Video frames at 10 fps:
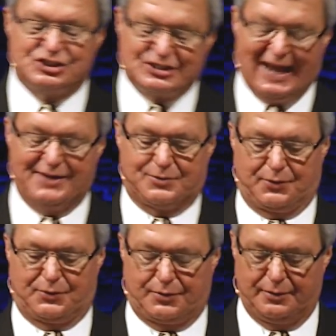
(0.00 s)

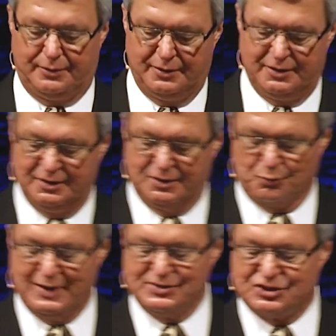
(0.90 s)
standards.
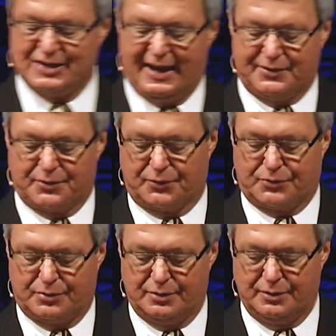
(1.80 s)
Written
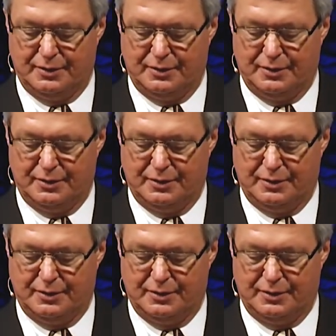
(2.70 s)
standards.